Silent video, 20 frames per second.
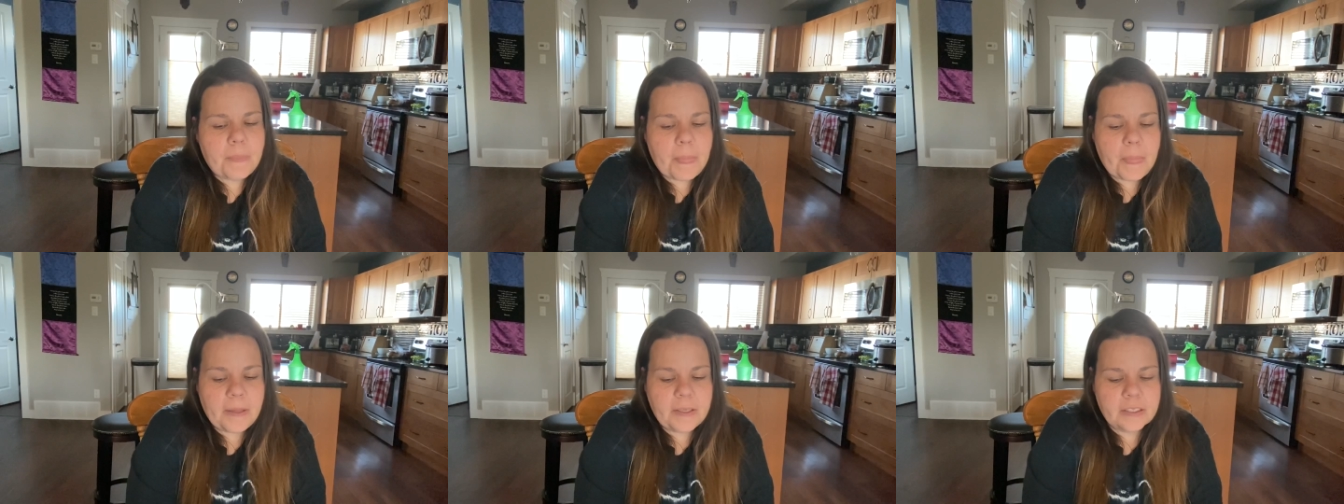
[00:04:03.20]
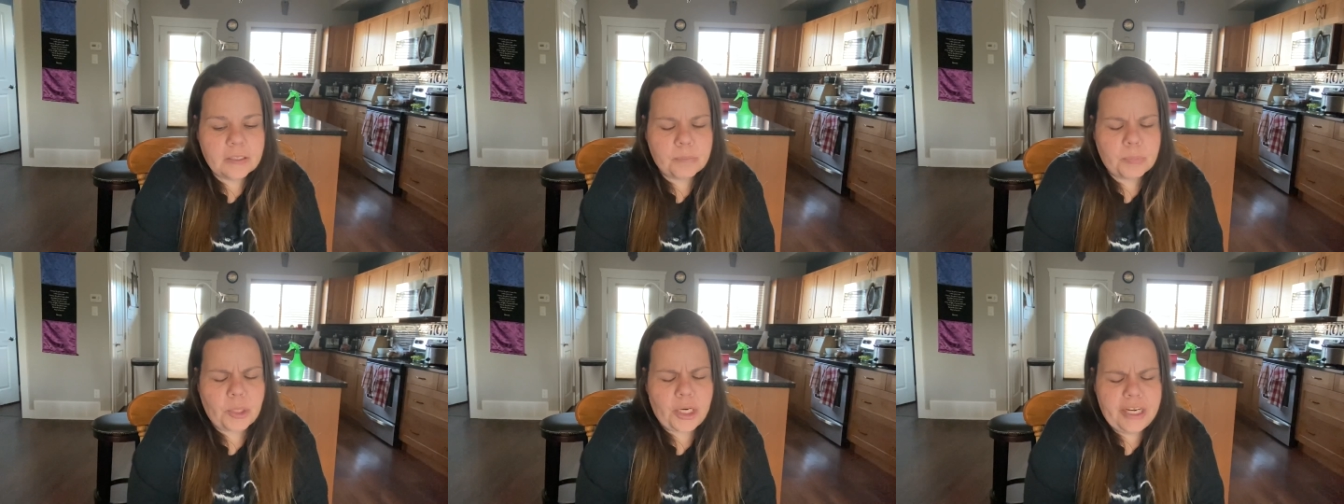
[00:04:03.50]

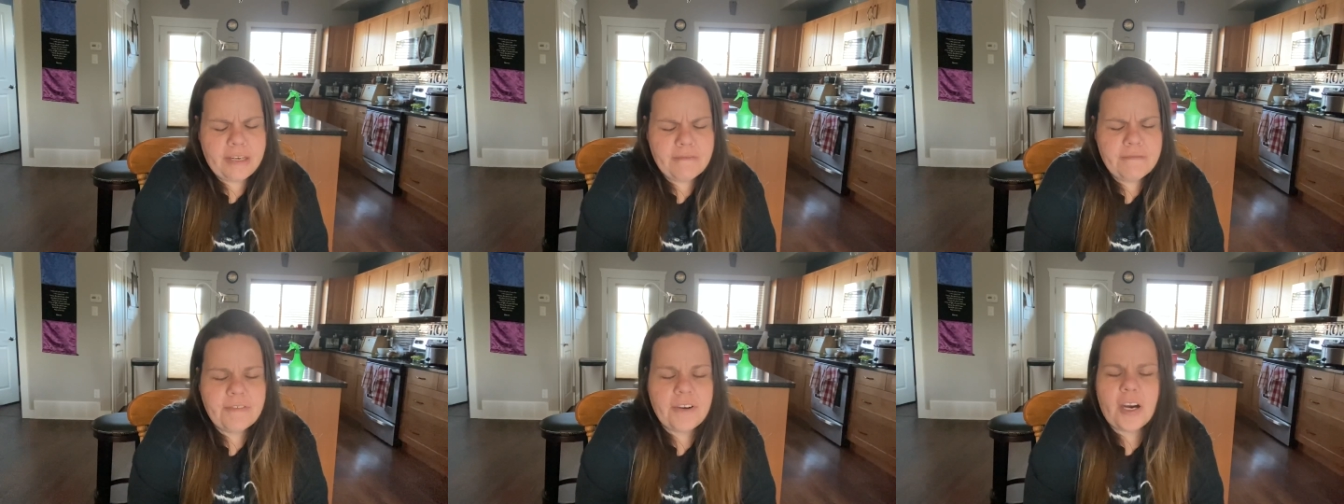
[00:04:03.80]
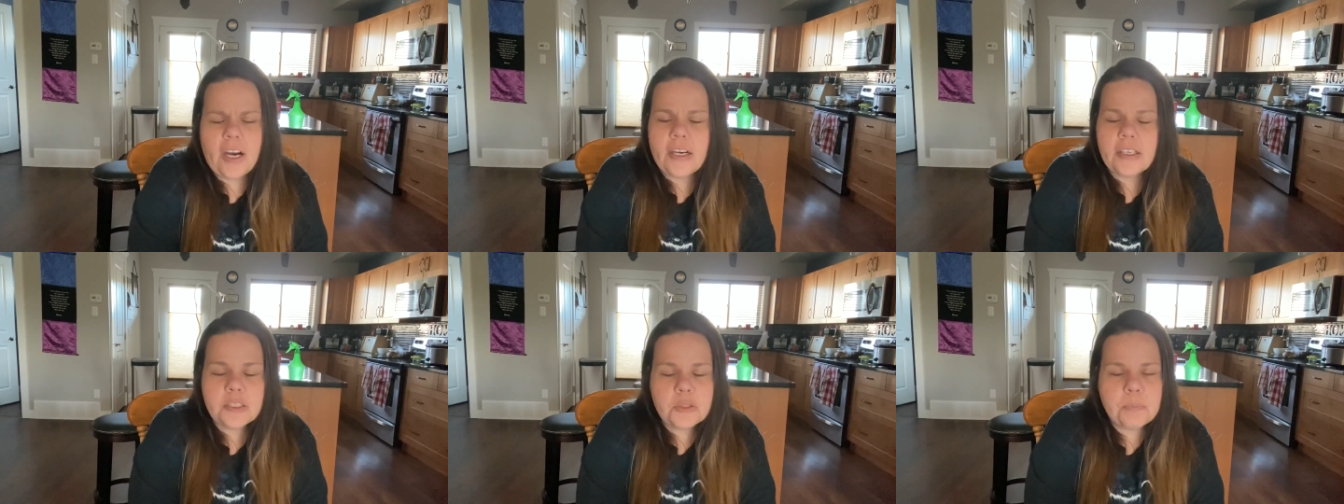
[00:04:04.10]
The brain
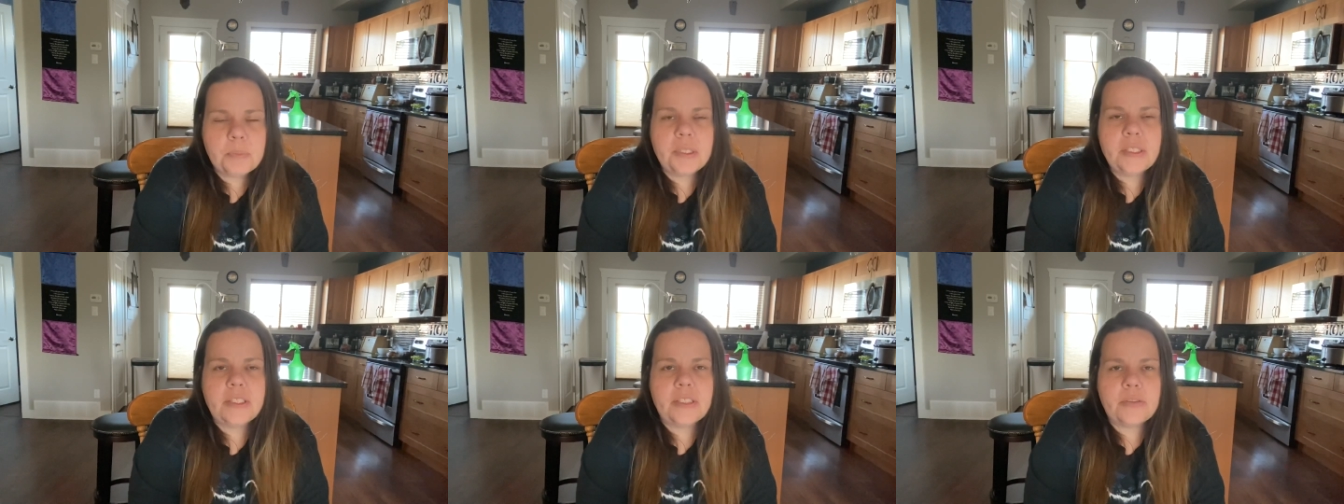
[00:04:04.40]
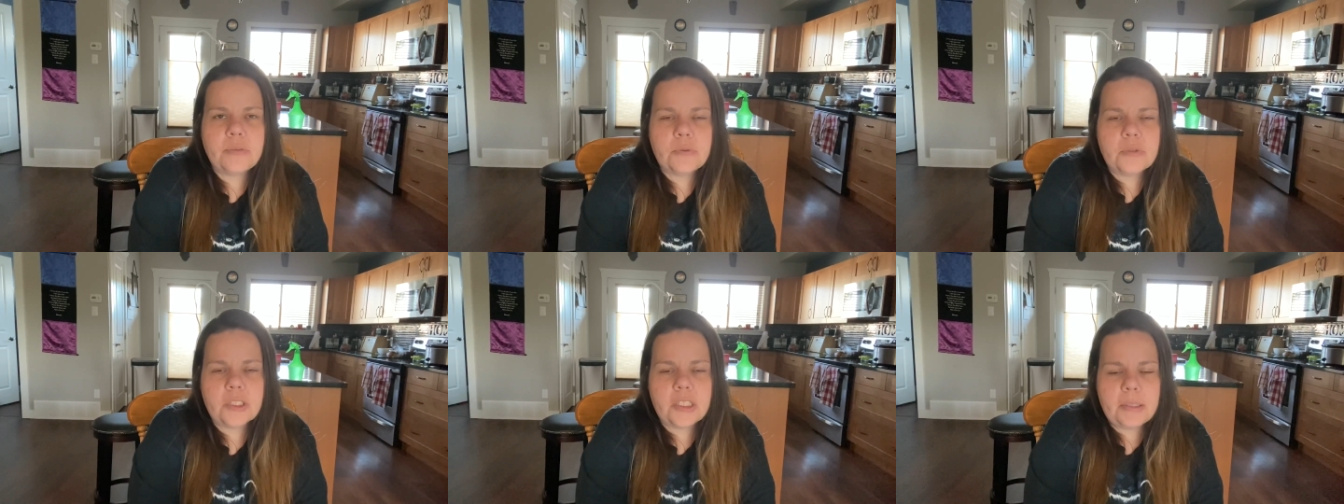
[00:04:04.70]
fog's
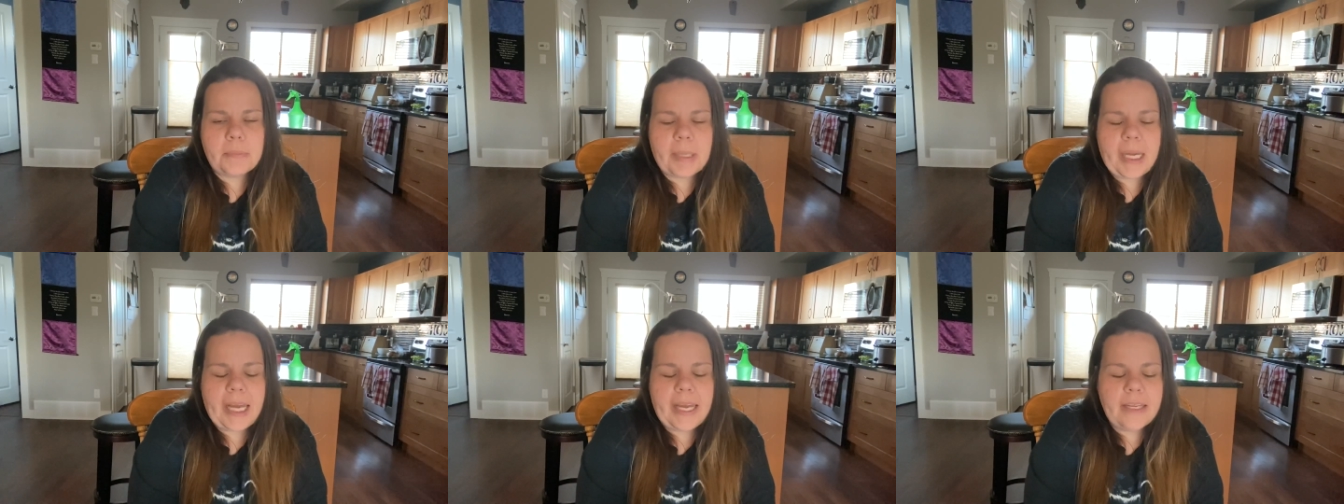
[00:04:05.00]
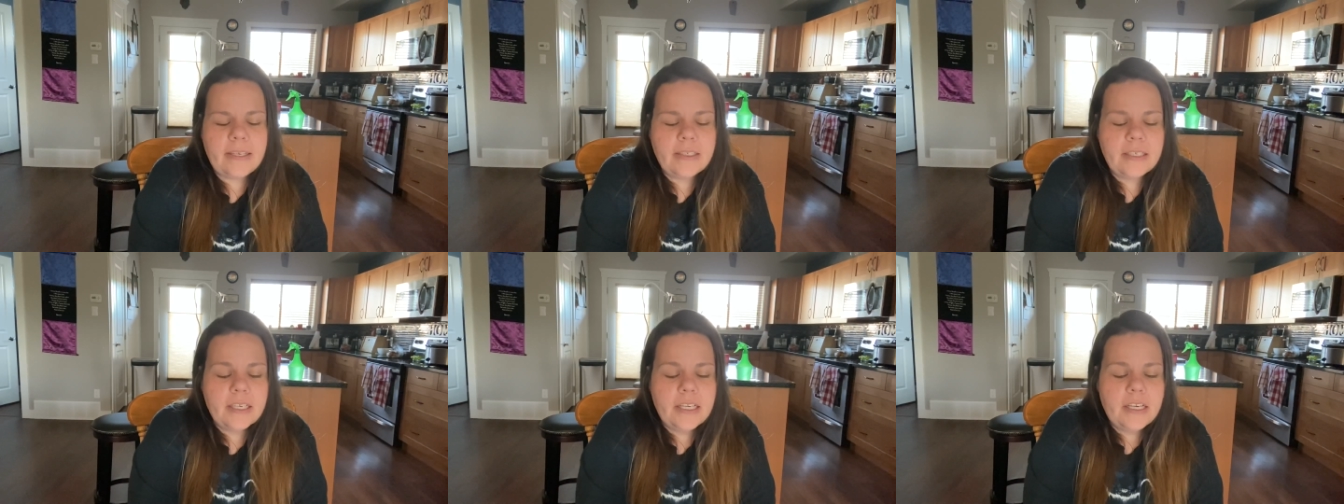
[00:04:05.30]
been really bad.